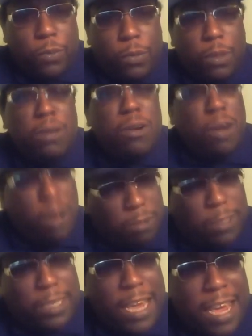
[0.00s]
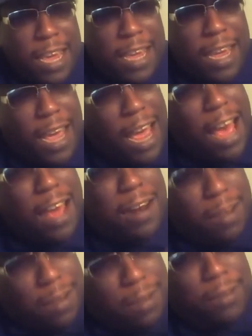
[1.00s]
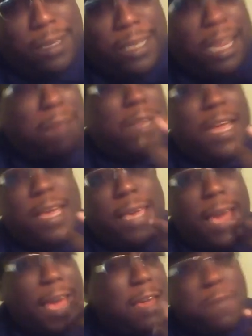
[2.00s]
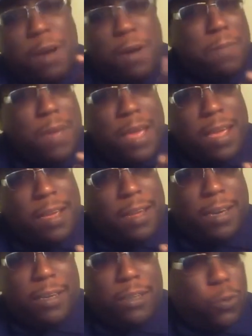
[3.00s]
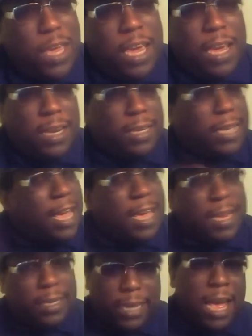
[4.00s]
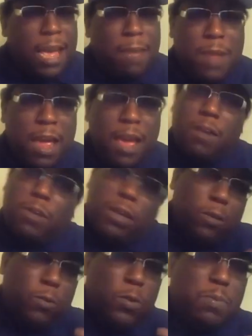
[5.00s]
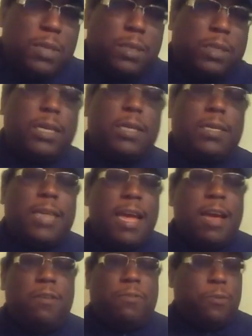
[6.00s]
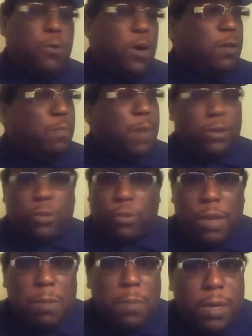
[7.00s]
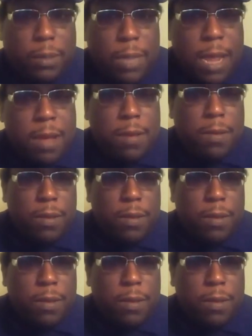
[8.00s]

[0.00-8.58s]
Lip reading: you know what I'm saying, how to step their game up, man. Because we in a day and time now. Look, we've been shut down for what, about 3 months now?